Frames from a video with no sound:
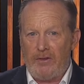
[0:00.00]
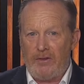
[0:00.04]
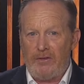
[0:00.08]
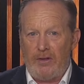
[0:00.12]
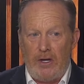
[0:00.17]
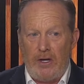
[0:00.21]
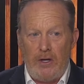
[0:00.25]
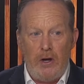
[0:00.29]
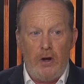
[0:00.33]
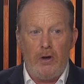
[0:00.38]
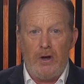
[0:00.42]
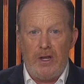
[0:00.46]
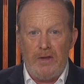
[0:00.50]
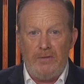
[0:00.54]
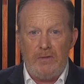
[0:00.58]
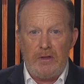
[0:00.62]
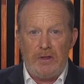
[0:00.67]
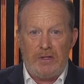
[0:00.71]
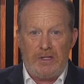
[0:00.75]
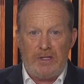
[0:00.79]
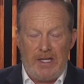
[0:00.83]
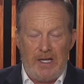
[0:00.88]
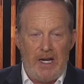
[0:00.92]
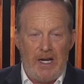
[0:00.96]
Because I know
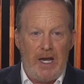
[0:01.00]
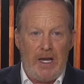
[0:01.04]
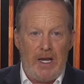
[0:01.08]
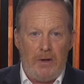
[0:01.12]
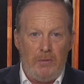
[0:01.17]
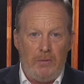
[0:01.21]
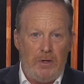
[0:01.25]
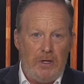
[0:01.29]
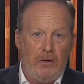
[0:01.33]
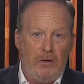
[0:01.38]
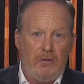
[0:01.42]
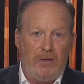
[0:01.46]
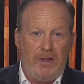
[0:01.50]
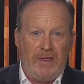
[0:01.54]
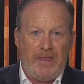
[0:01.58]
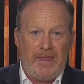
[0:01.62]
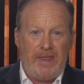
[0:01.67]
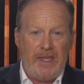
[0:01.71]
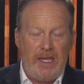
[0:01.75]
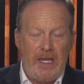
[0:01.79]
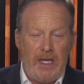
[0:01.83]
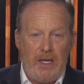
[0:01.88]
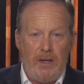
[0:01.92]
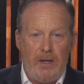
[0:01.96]
even tonight, we know the
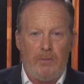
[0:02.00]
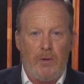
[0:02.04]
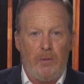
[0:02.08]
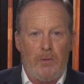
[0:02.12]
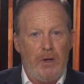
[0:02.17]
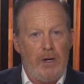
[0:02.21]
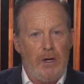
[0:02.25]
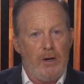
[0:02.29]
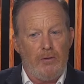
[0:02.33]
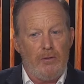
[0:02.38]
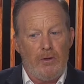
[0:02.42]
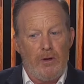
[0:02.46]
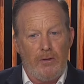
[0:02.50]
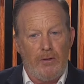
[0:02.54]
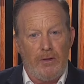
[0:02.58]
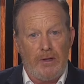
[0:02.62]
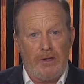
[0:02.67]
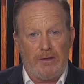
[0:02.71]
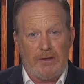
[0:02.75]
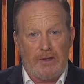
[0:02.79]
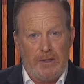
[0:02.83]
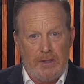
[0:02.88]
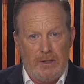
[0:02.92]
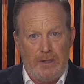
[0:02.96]
theme, but we don't know
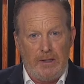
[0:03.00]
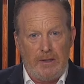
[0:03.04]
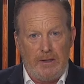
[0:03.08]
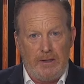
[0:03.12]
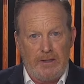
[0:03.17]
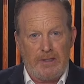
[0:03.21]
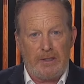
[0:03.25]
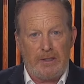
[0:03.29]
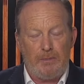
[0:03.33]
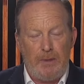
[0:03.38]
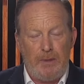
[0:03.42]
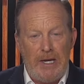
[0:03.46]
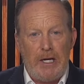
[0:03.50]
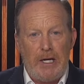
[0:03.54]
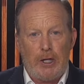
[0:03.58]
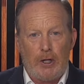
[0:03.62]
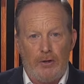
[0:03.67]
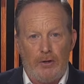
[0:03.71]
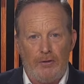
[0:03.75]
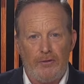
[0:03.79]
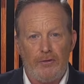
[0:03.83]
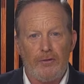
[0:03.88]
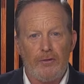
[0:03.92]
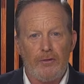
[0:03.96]
the
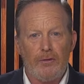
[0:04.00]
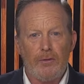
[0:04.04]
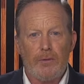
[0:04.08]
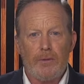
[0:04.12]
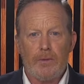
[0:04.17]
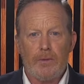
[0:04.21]
speakers.